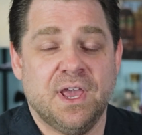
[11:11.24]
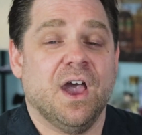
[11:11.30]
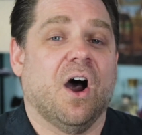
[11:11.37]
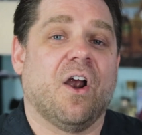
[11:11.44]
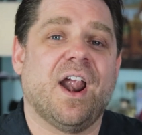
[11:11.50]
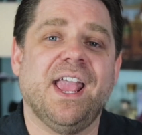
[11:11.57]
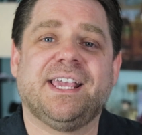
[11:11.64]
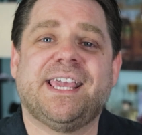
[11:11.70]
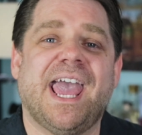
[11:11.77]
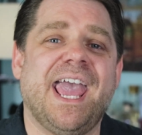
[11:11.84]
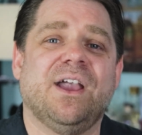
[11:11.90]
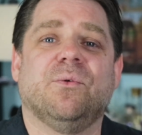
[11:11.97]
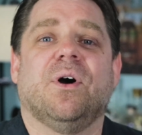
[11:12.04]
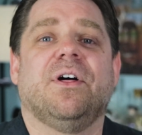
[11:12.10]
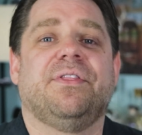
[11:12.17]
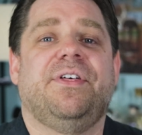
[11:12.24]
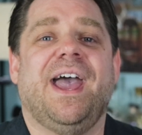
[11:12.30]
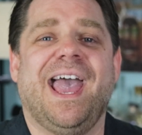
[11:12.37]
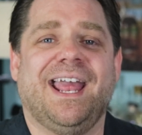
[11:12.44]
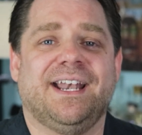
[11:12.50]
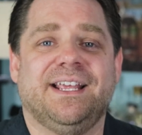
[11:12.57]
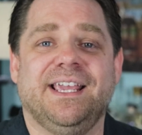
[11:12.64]
All right, gang, well,
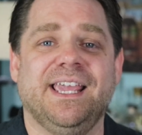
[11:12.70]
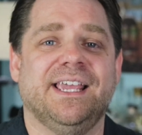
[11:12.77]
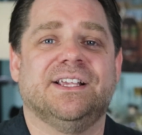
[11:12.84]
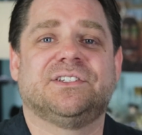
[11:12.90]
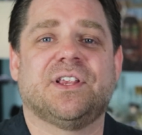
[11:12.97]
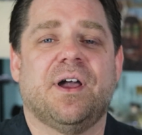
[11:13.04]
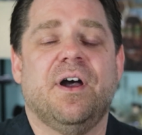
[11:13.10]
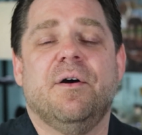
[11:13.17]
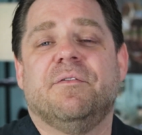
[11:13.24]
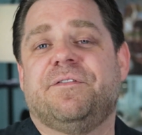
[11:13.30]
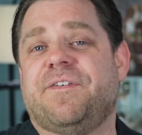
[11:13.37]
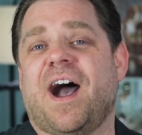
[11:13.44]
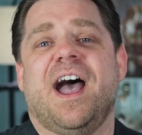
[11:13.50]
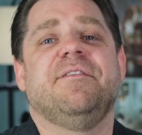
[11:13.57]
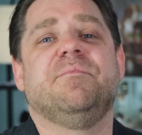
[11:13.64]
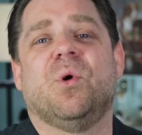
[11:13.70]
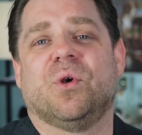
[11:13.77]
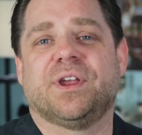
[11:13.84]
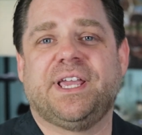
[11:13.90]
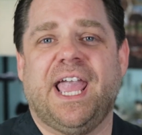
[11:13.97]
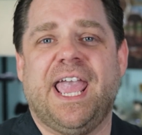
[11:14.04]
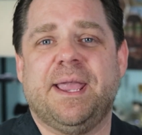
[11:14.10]
that is 5 more
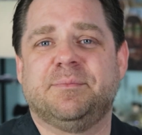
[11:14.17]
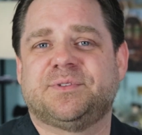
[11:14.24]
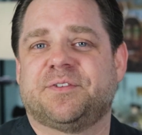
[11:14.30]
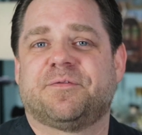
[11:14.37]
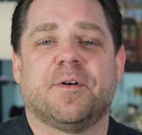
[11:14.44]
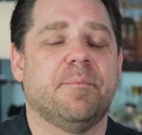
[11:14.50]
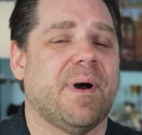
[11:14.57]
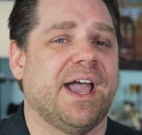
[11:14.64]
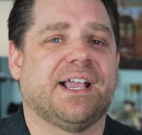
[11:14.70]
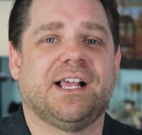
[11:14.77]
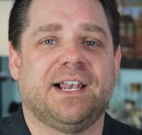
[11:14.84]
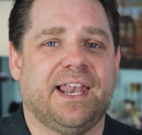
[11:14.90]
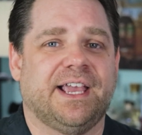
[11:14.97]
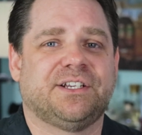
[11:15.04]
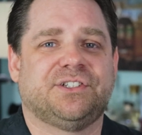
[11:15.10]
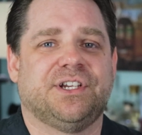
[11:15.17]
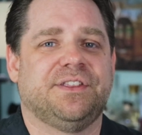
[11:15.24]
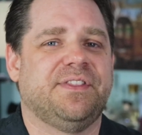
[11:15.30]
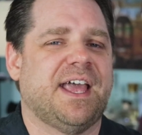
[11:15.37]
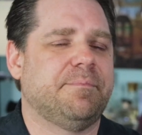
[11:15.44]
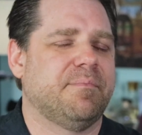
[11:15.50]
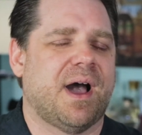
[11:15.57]
games from my
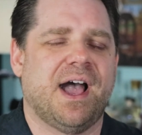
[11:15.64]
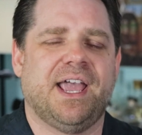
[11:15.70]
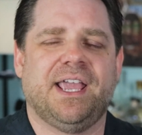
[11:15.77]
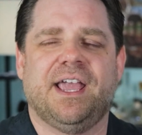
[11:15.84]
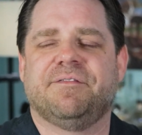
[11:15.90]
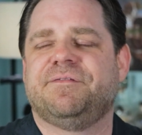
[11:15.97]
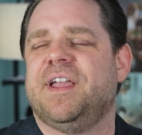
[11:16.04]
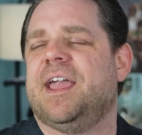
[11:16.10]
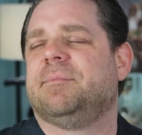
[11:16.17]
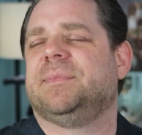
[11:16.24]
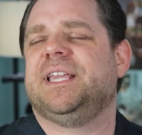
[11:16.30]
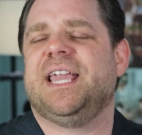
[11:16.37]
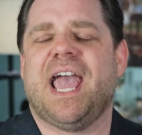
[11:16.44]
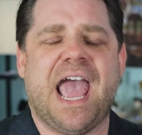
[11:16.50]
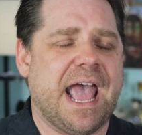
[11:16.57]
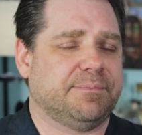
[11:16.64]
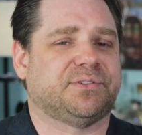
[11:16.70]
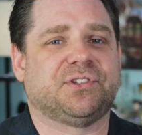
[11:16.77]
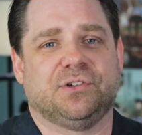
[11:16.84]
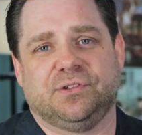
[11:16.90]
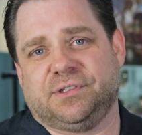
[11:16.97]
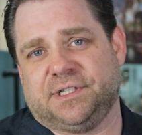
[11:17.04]
collection that my family
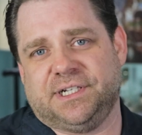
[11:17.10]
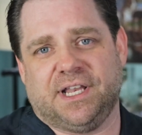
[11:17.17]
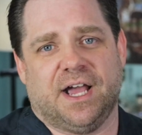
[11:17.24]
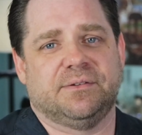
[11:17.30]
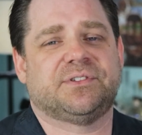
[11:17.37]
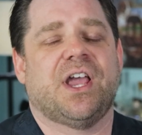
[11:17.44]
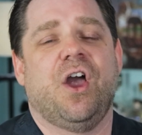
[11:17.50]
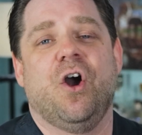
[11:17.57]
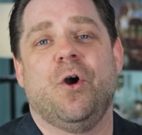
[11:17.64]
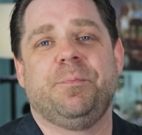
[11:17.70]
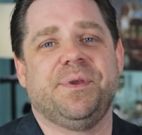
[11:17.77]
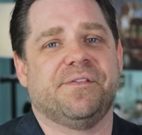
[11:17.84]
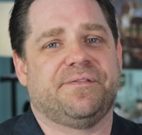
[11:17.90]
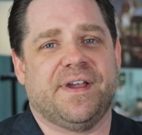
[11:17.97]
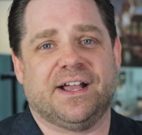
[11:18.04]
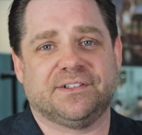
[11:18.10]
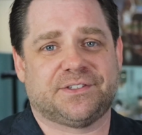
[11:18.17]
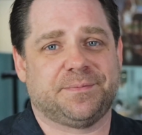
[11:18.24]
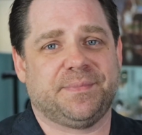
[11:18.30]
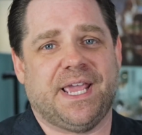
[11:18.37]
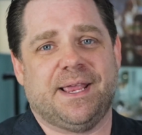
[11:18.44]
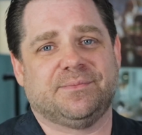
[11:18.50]
absolutely loves. I hope you found
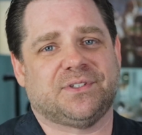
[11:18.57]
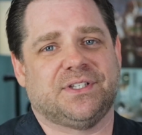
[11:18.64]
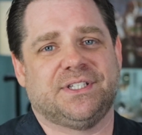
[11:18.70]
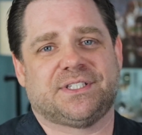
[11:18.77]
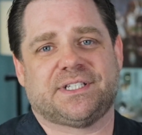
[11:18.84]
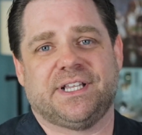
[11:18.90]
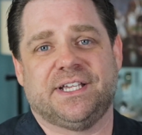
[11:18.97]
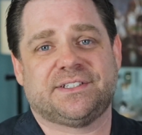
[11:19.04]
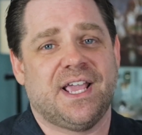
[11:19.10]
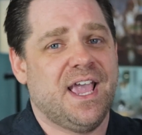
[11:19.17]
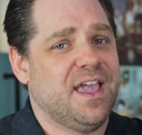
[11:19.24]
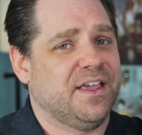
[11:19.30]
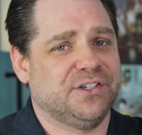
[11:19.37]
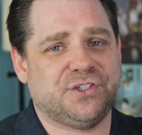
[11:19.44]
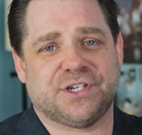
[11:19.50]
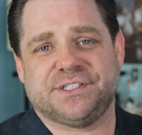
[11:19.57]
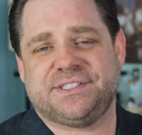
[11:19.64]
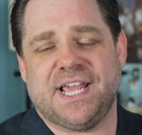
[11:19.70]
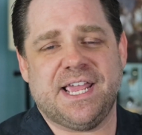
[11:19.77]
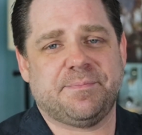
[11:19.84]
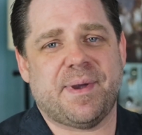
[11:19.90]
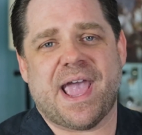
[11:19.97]
some games on this list that you could
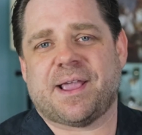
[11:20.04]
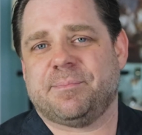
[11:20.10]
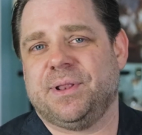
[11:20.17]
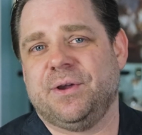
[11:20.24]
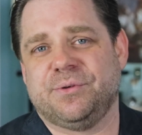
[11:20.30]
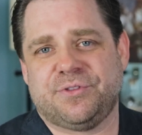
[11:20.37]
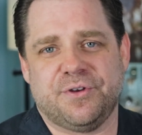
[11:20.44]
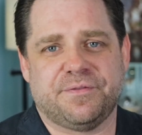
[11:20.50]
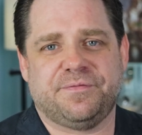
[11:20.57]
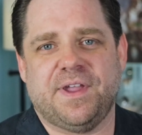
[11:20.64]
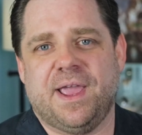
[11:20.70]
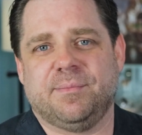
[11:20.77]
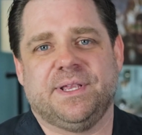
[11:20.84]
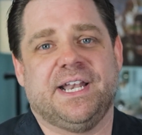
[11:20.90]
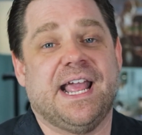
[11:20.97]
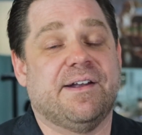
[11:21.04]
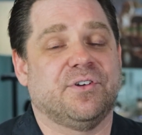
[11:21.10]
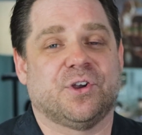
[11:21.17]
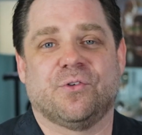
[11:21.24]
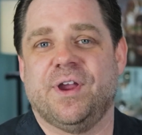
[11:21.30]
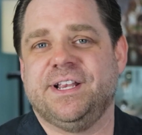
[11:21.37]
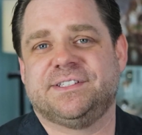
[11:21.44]
take back, play with your family, and have a
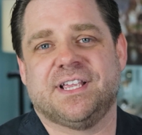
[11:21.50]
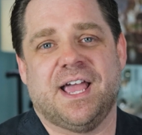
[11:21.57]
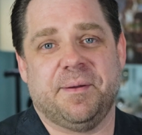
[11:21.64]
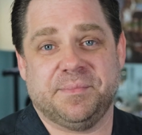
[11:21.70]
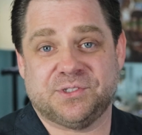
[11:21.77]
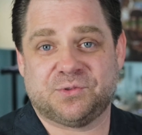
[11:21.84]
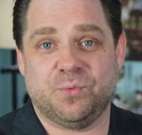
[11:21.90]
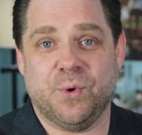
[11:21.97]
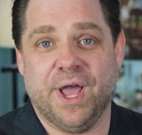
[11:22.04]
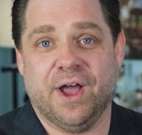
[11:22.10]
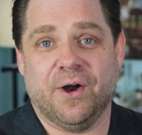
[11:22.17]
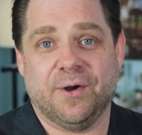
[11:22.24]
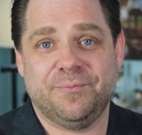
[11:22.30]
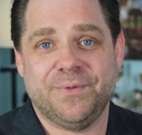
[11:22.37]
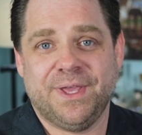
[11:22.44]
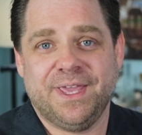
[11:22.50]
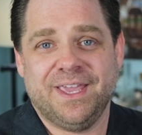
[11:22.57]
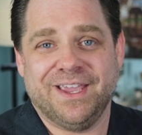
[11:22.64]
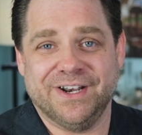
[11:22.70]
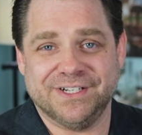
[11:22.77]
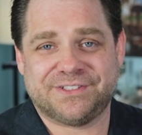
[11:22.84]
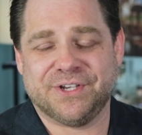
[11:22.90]
great time as well.
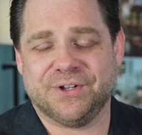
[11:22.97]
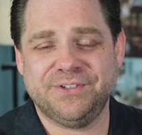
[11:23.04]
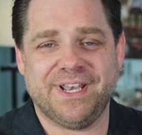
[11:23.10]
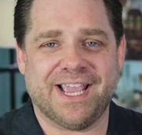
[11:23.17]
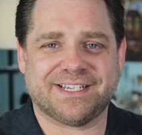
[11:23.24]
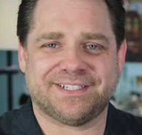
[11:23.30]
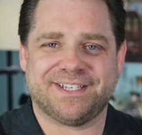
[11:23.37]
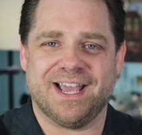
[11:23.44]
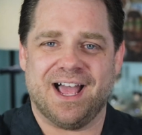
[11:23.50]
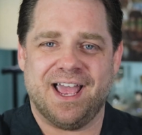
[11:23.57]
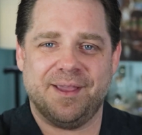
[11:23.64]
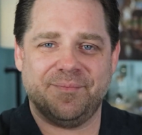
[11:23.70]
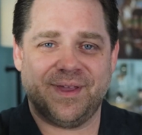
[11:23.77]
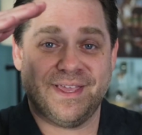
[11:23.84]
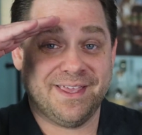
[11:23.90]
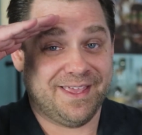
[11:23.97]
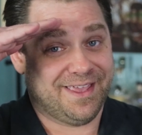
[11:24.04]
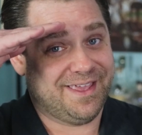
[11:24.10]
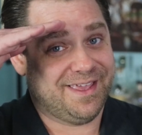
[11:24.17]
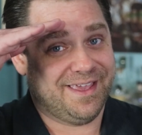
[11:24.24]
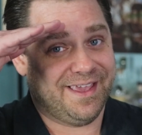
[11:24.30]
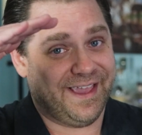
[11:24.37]
And until next time,
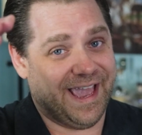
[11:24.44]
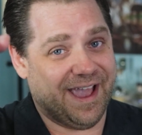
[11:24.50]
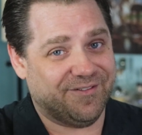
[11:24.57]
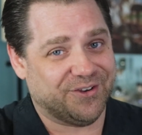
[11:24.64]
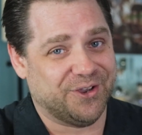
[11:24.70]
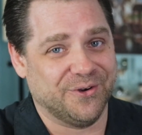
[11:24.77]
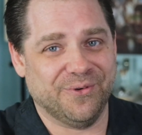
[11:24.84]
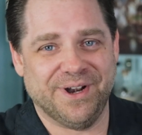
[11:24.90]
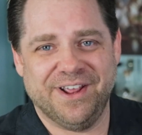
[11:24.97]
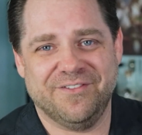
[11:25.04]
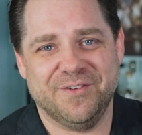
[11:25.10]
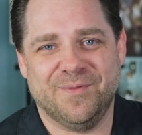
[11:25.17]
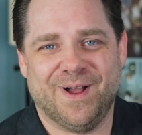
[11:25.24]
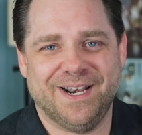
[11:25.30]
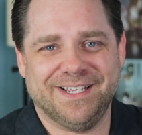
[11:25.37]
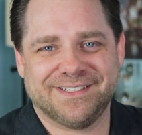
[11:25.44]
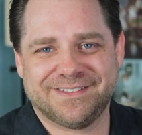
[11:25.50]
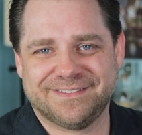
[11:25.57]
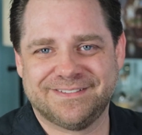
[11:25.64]
have a good one, everybody.